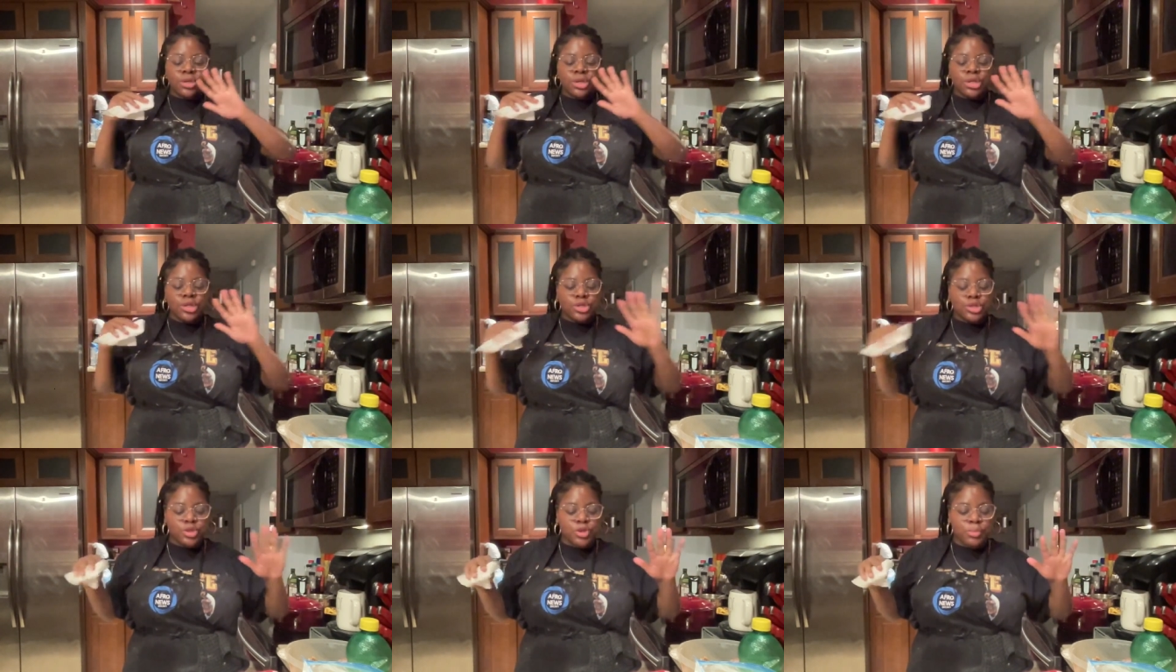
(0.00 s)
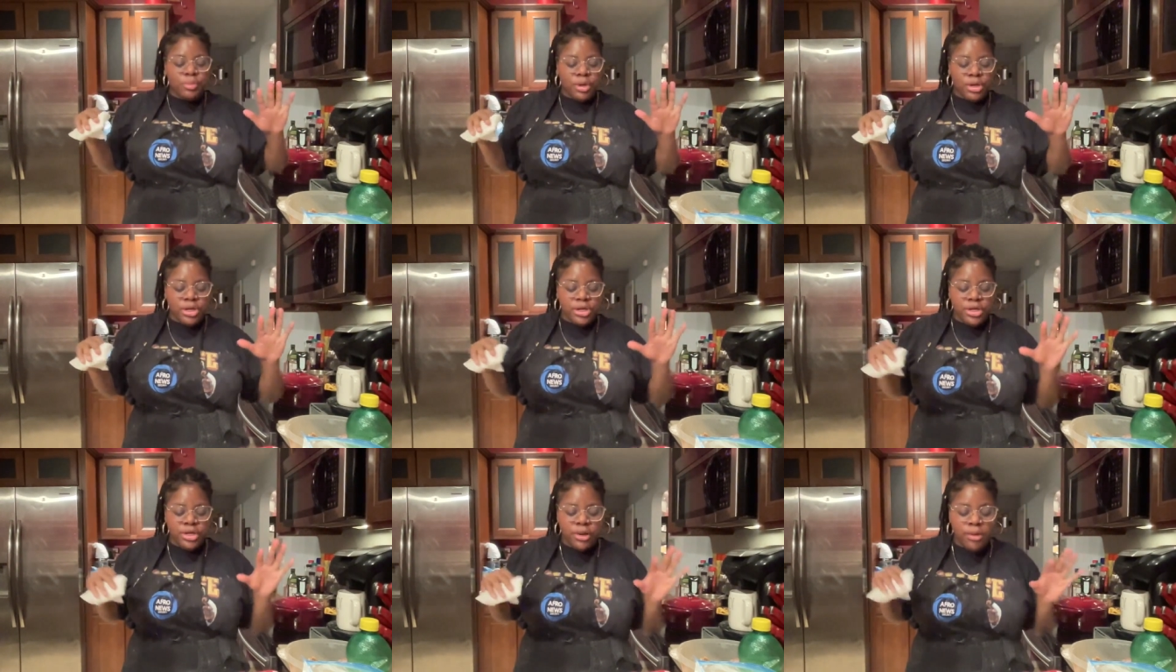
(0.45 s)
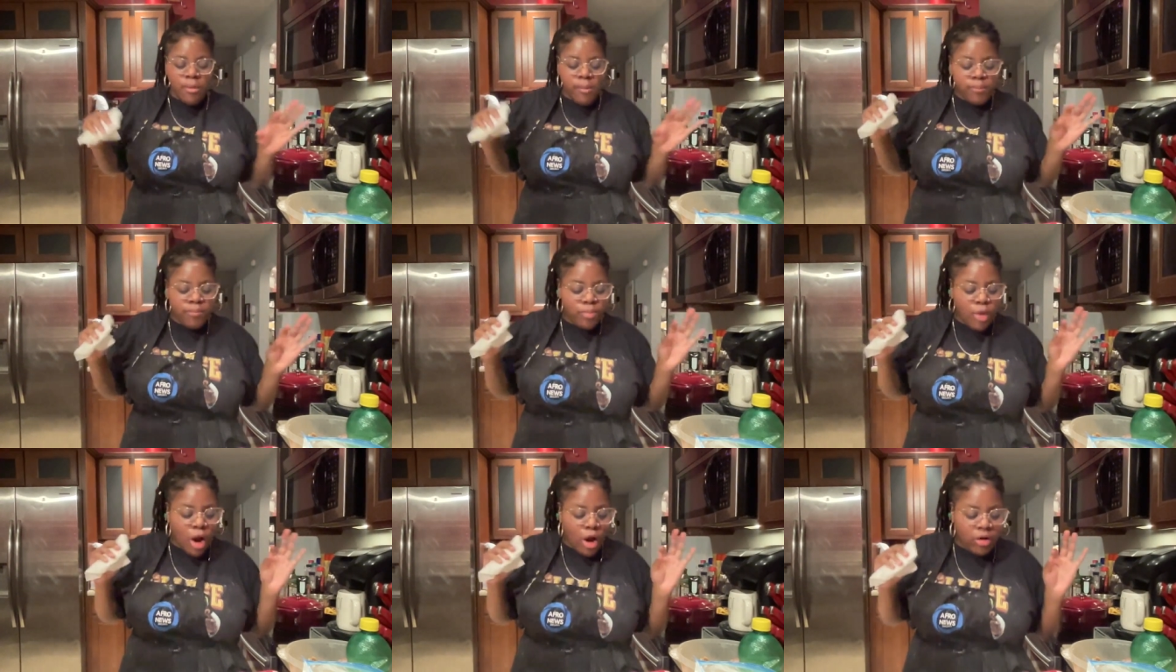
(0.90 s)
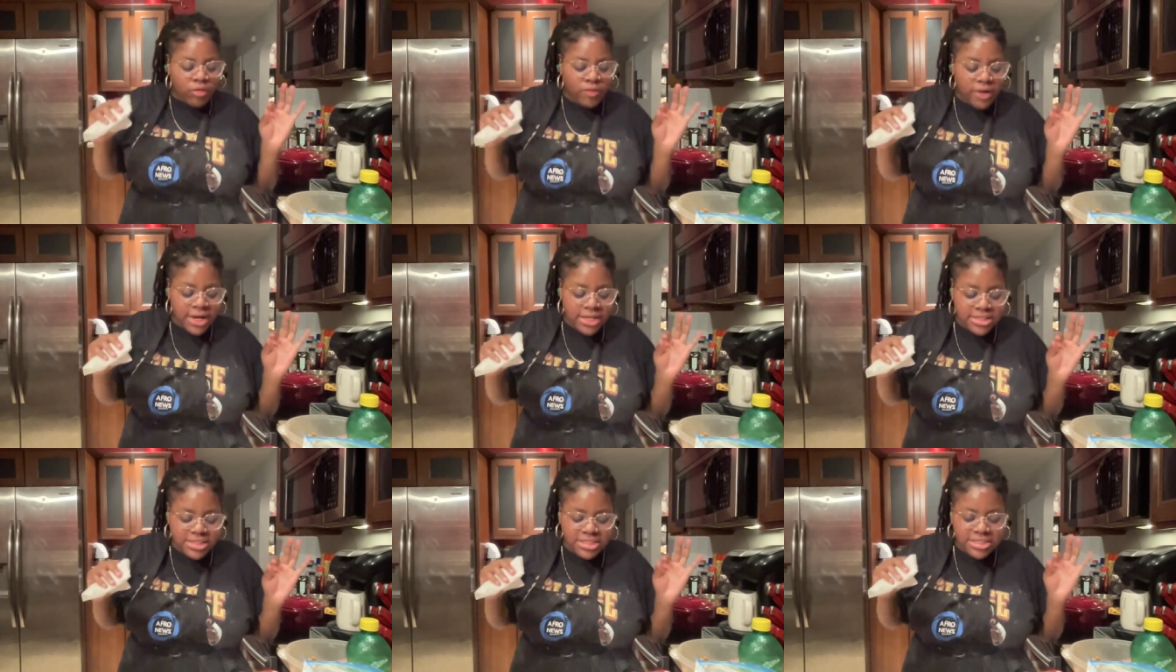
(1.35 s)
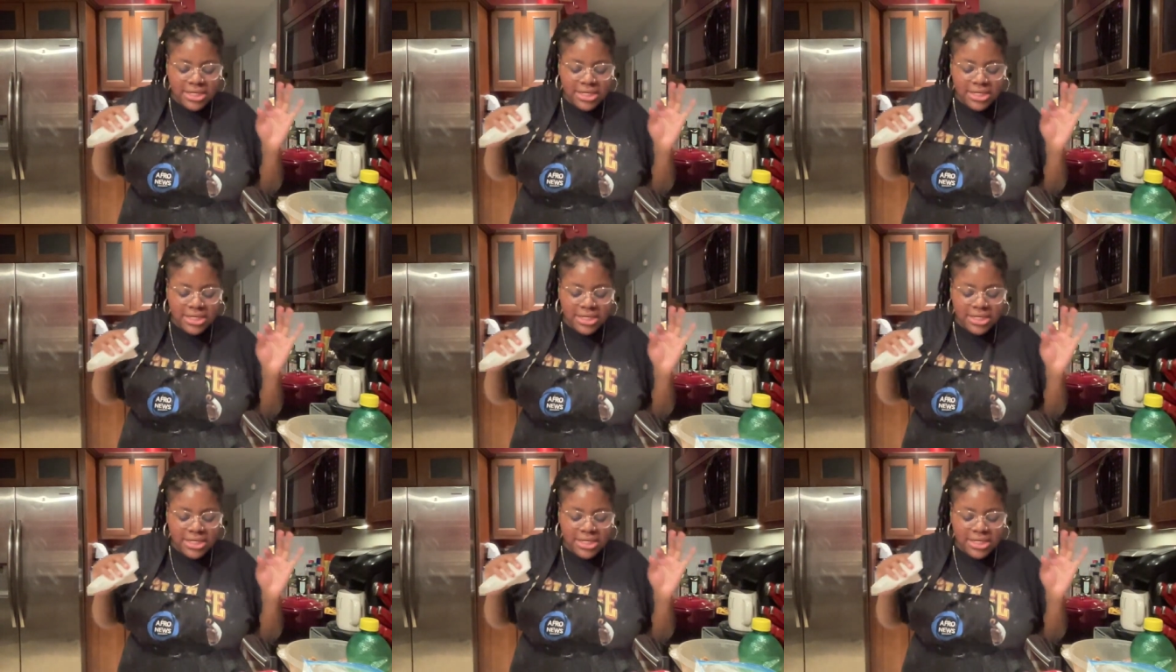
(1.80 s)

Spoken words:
Super good. Our ranch